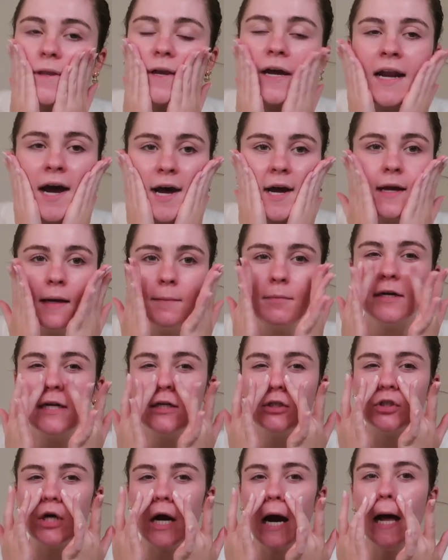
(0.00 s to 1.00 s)
And I get
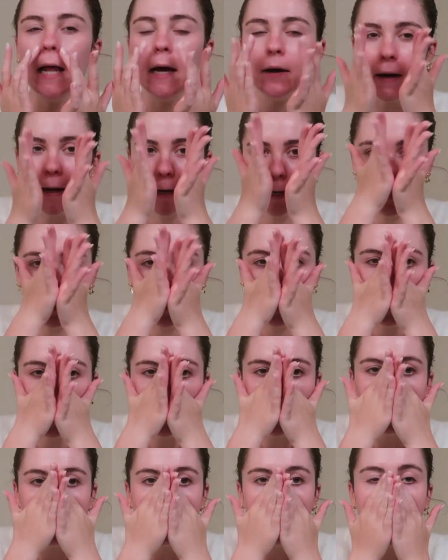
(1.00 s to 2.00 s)
pretty dry like right
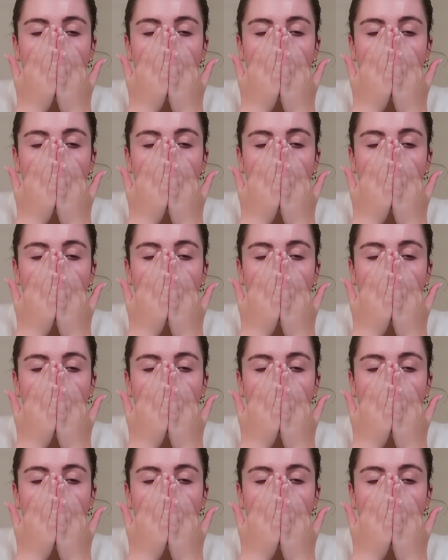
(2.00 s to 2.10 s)
here.